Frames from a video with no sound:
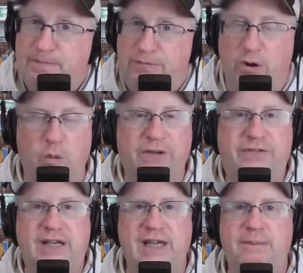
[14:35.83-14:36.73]
So
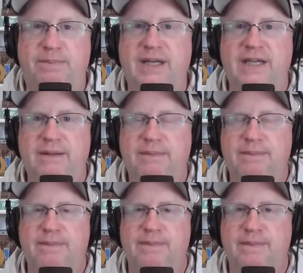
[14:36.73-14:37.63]
what's it going to be?
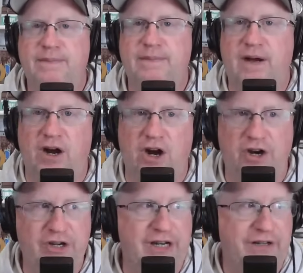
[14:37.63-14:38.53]

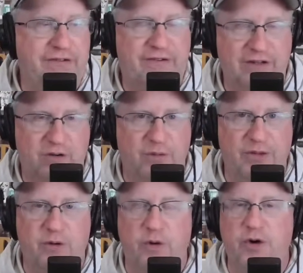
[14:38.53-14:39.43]
Are you going to stick with
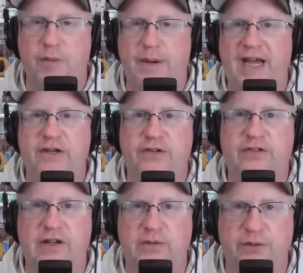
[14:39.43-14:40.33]
the quarterback or
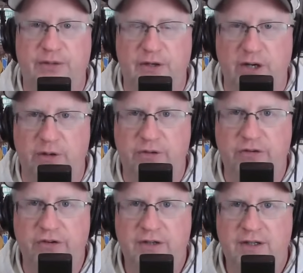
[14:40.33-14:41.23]
stick with the
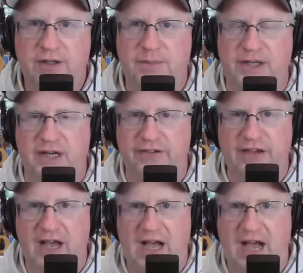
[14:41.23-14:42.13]
coach? Because
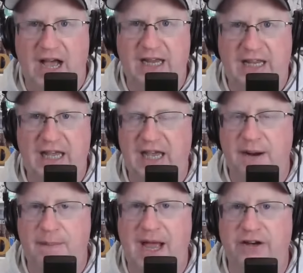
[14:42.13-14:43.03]
I
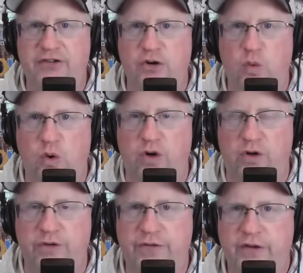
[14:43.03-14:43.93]
can't imagine a
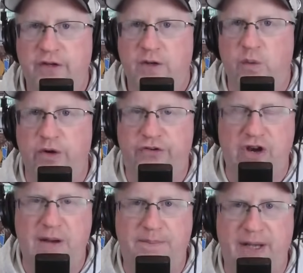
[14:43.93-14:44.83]
world where
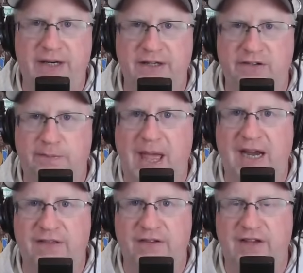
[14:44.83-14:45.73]
Sean Payton is
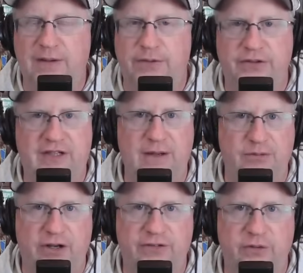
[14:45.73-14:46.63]
banging the table to keep
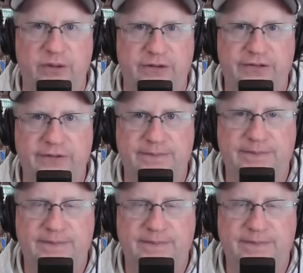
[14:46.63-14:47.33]
Russell Wilson.